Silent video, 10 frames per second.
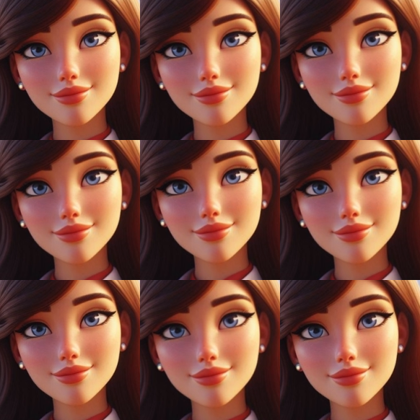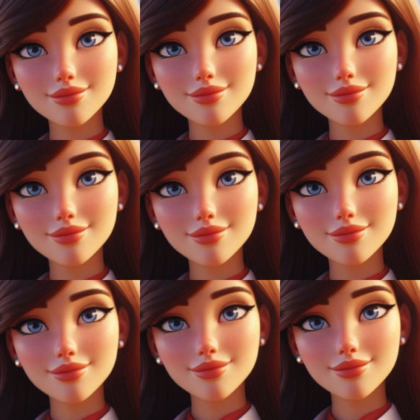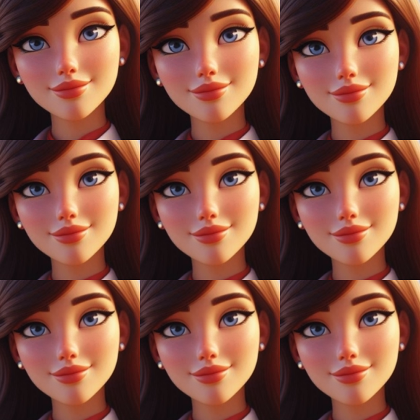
No one is speaking in this clip.